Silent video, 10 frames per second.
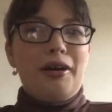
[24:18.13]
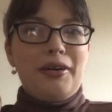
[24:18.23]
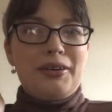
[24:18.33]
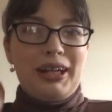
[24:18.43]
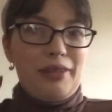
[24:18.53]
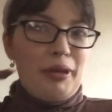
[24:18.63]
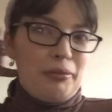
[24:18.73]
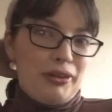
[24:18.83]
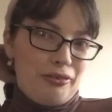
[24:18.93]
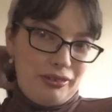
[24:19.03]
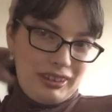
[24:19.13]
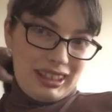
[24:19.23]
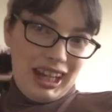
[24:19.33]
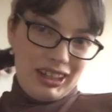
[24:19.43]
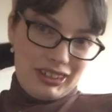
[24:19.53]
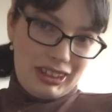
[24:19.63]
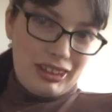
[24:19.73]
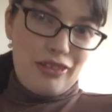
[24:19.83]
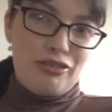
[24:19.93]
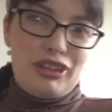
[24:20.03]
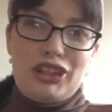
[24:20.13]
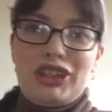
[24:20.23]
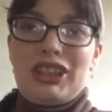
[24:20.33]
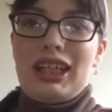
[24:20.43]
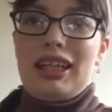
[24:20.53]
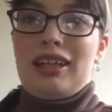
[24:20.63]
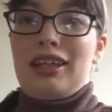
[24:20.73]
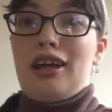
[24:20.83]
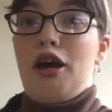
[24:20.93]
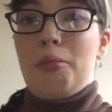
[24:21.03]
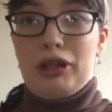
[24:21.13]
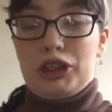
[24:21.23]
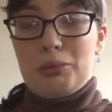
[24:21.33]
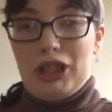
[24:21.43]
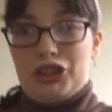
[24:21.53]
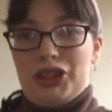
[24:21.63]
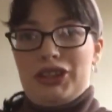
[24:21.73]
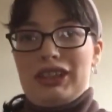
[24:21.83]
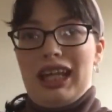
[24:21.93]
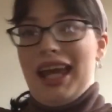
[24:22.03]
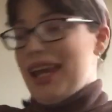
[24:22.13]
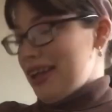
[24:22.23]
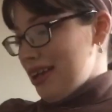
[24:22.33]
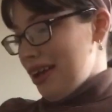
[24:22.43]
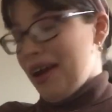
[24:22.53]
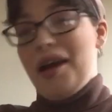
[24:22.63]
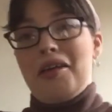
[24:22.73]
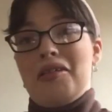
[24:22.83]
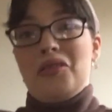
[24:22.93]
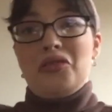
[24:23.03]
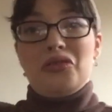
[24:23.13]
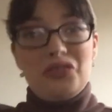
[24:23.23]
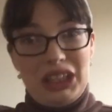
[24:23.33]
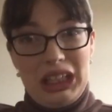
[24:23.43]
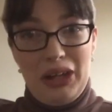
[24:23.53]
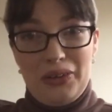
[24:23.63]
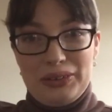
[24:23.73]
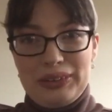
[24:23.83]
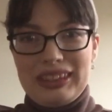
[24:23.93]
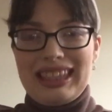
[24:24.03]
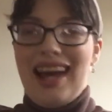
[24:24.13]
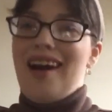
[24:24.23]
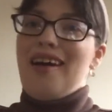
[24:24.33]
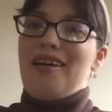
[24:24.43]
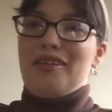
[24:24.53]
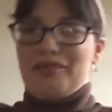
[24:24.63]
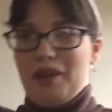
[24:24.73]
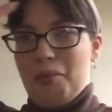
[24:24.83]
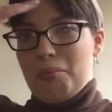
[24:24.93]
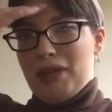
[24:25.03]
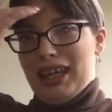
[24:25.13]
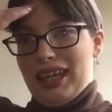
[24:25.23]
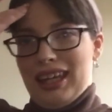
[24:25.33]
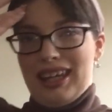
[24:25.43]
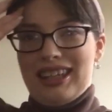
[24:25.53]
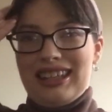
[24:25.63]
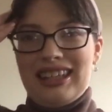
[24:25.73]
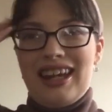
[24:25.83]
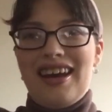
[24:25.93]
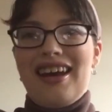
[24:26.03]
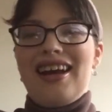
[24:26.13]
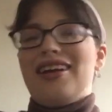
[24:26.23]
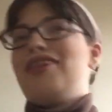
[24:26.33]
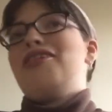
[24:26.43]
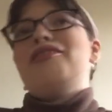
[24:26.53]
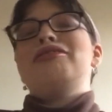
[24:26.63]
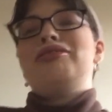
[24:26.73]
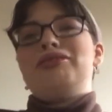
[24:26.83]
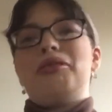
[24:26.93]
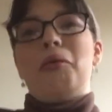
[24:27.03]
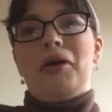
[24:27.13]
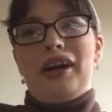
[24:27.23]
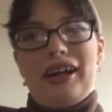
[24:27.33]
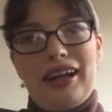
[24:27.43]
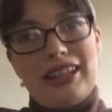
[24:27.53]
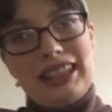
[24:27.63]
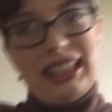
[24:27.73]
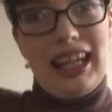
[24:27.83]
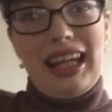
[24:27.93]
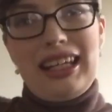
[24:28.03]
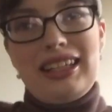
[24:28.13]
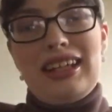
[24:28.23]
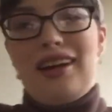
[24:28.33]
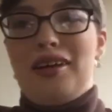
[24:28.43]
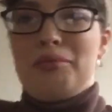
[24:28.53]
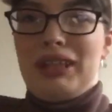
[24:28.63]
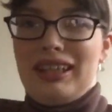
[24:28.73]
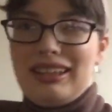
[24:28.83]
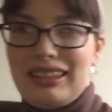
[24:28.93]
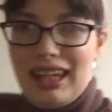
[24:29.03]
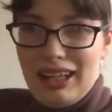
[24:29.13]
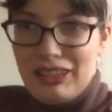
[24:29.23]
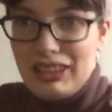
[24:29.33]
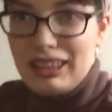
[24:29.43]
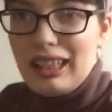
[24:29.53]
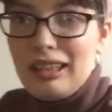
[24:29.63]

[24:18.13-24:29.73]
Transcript: Alright, my beautifuls. I just finished taking a bunch of pictures and videos of me for today um, because I just